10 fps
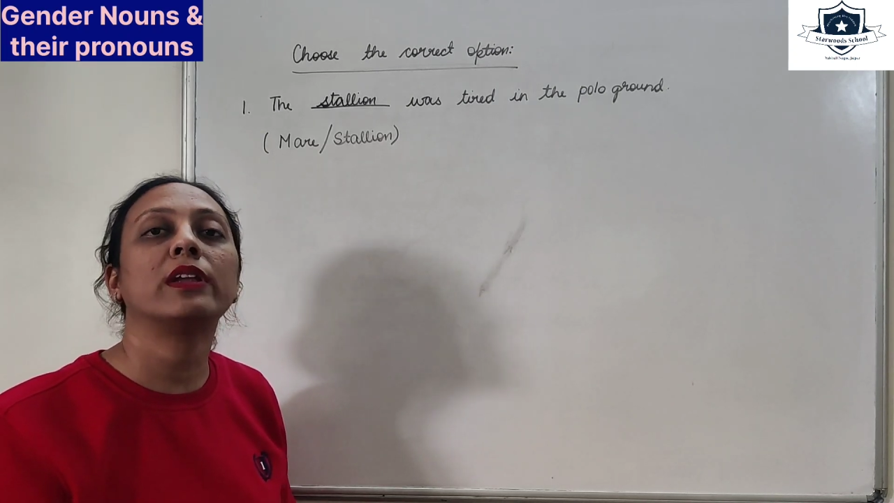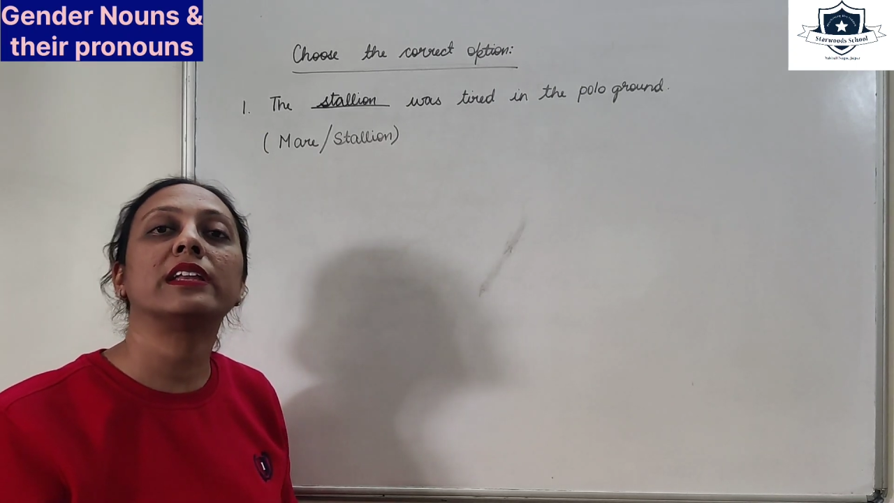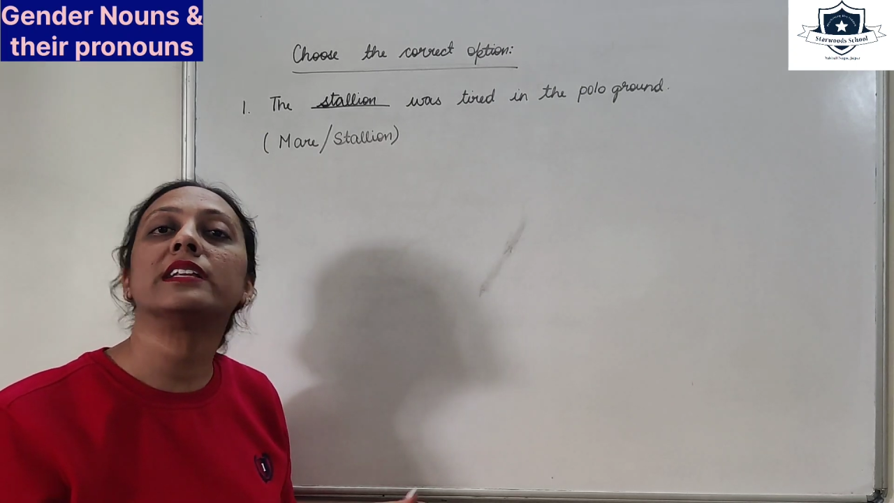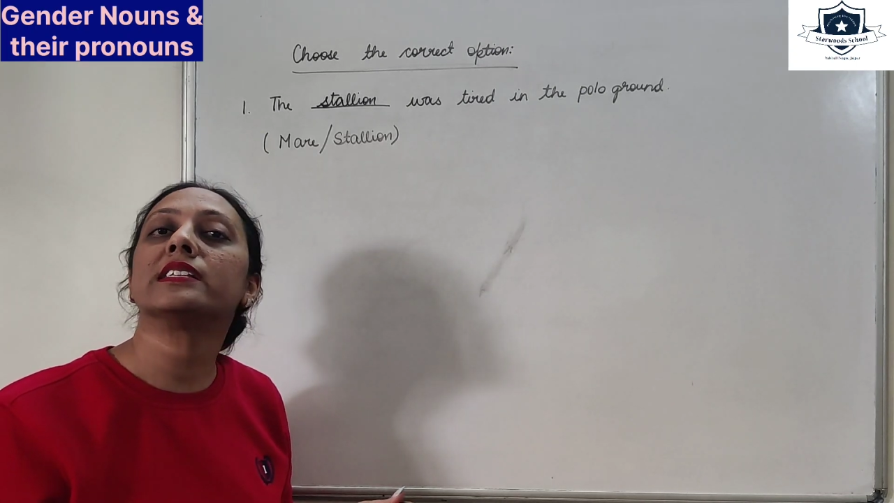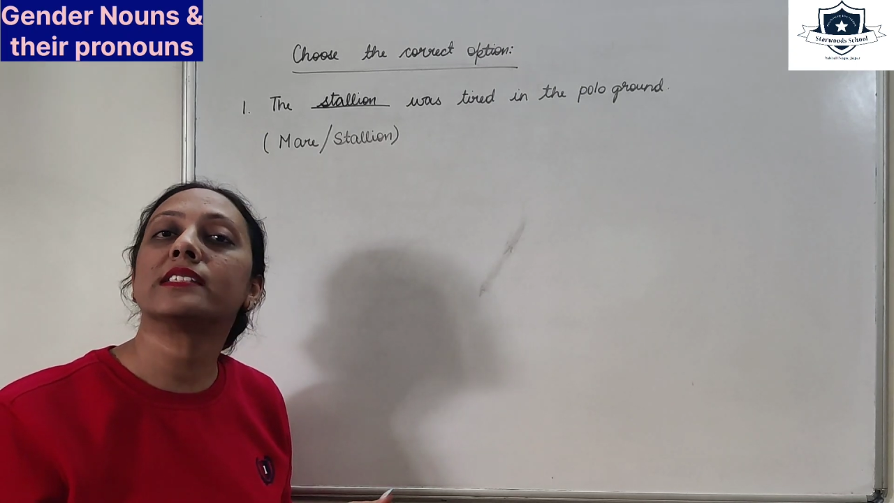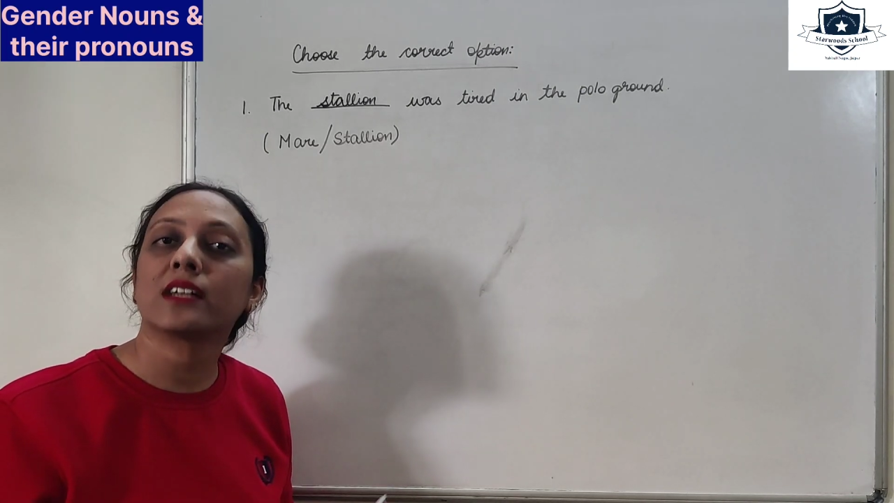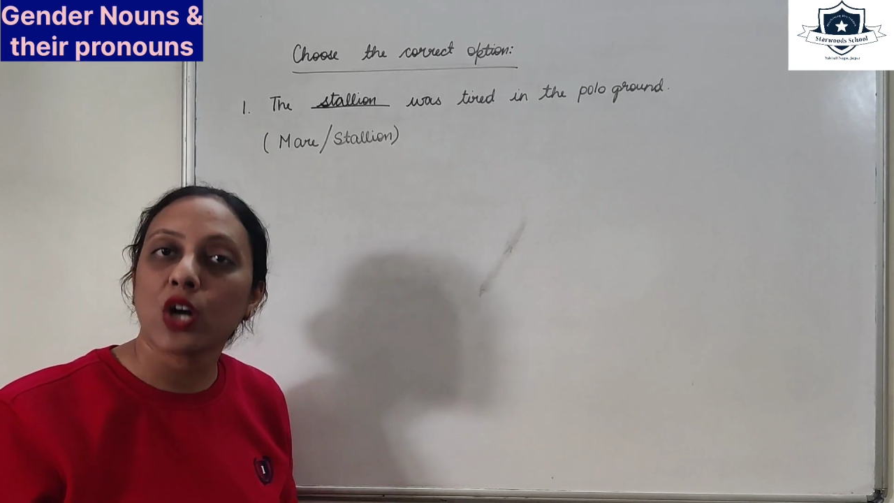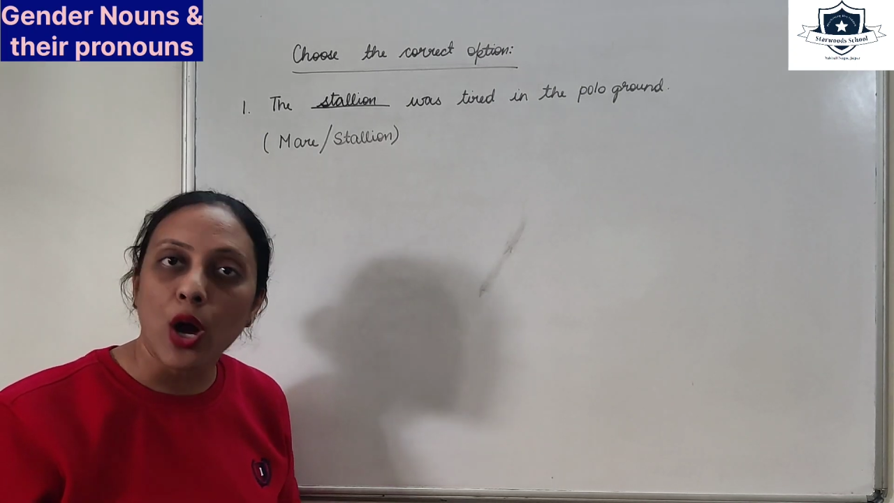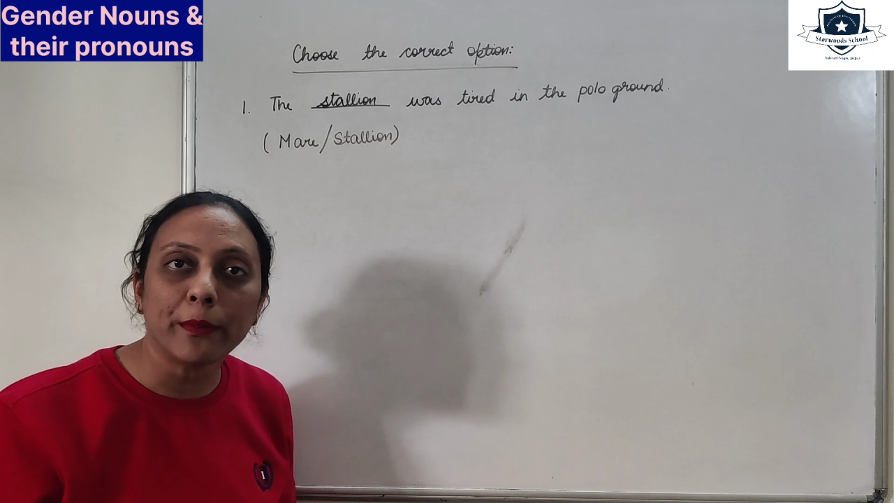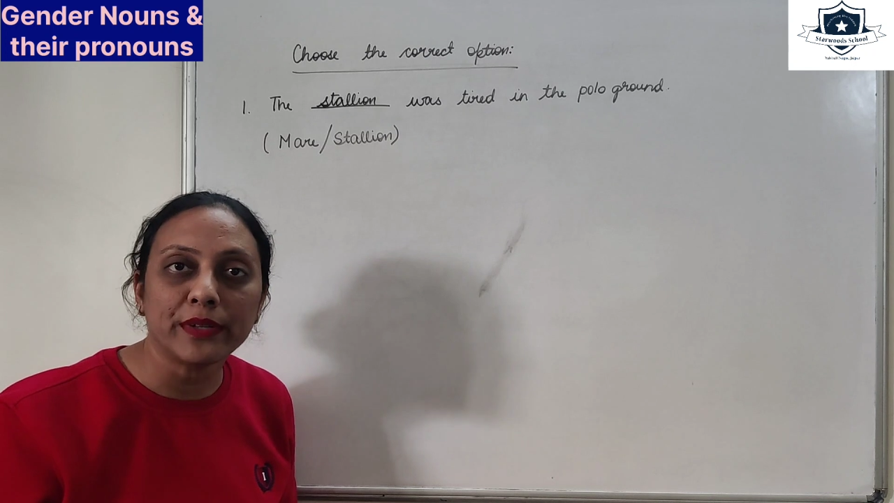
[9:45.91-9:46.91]
and it is a
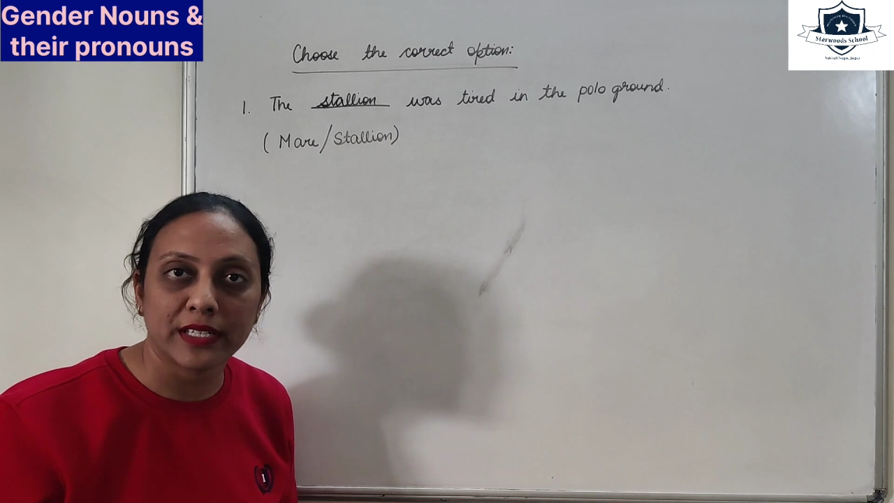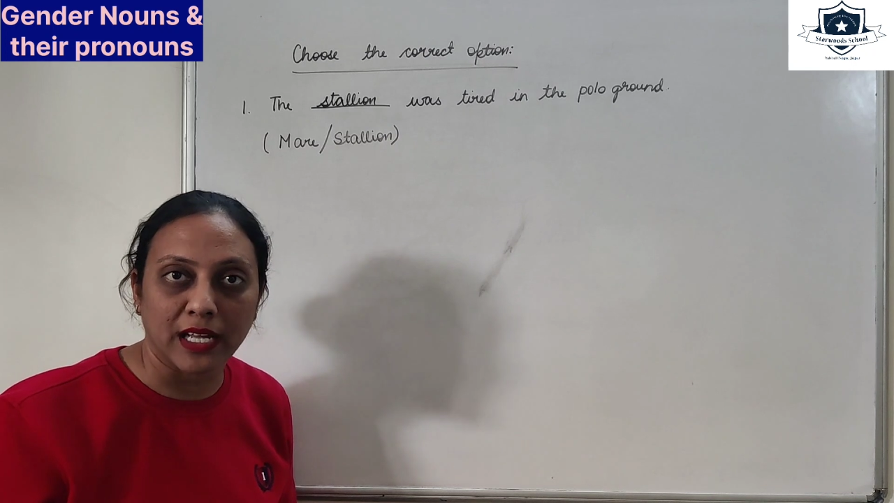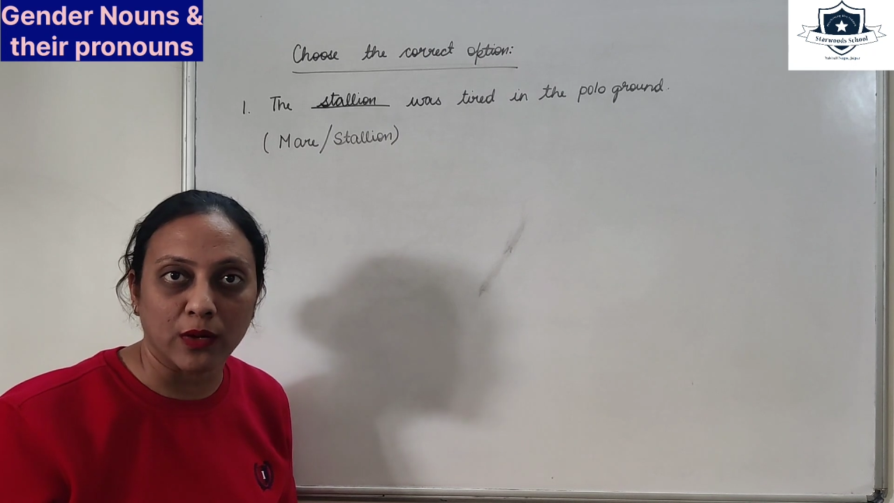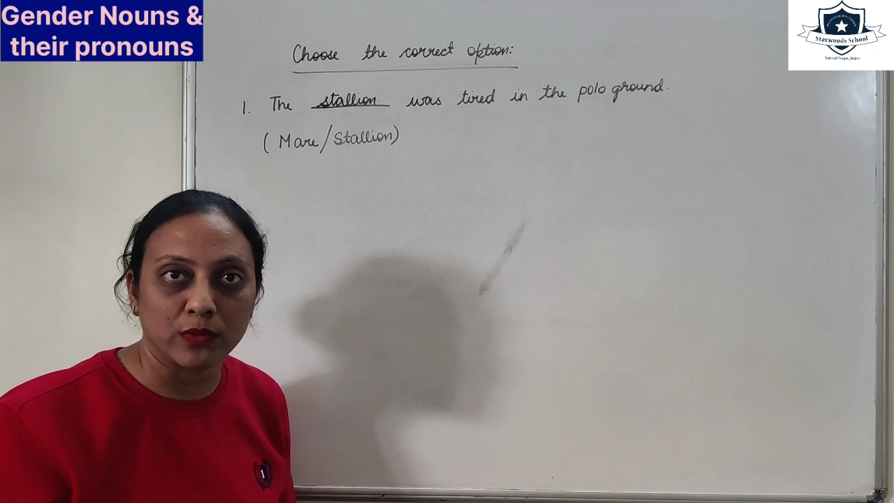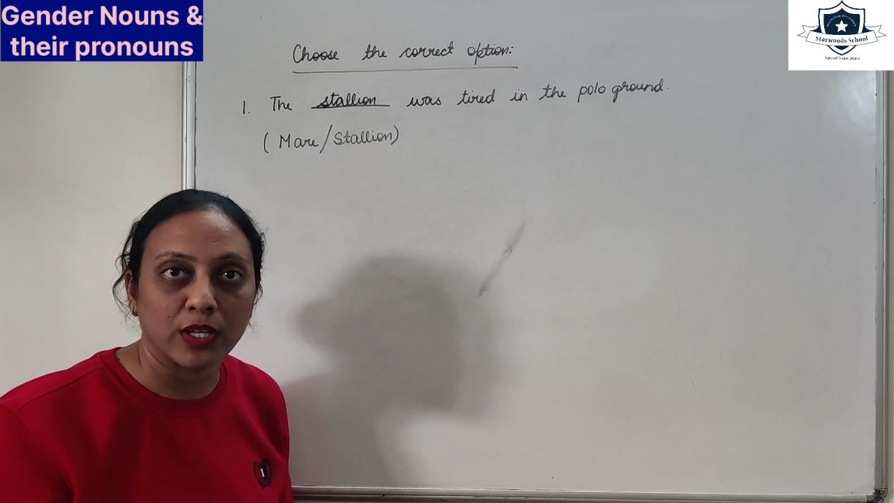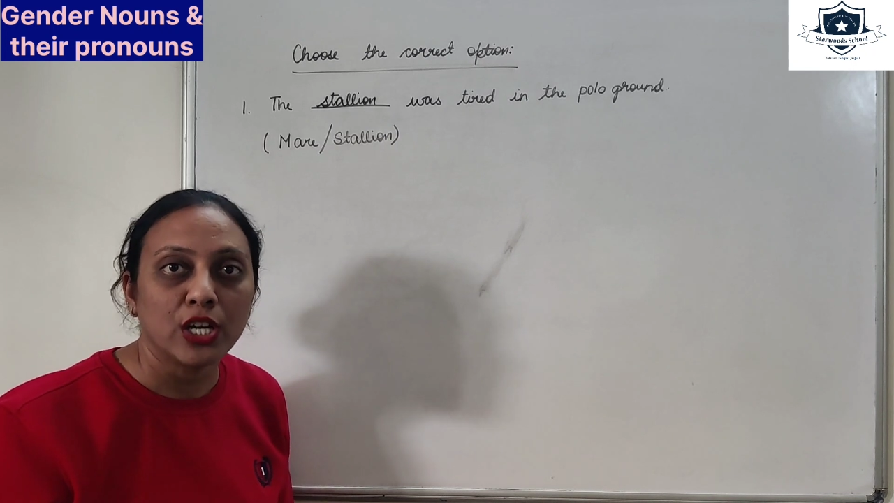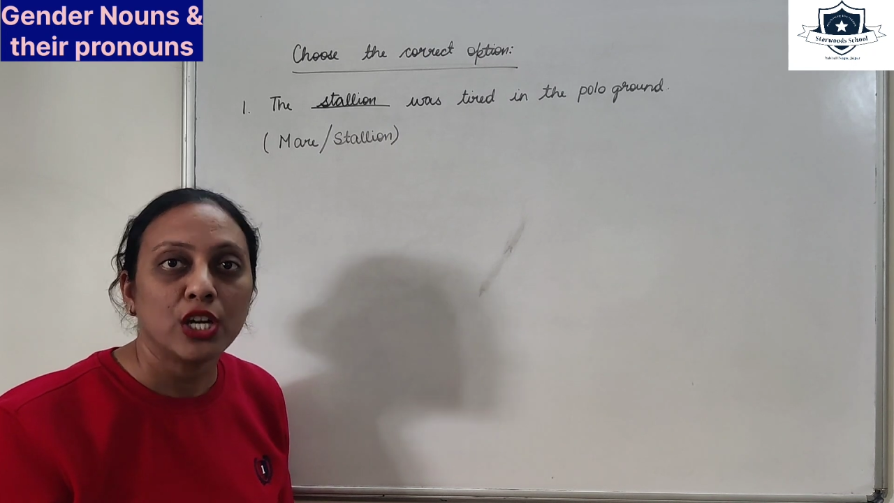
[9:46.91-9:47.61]
common noun.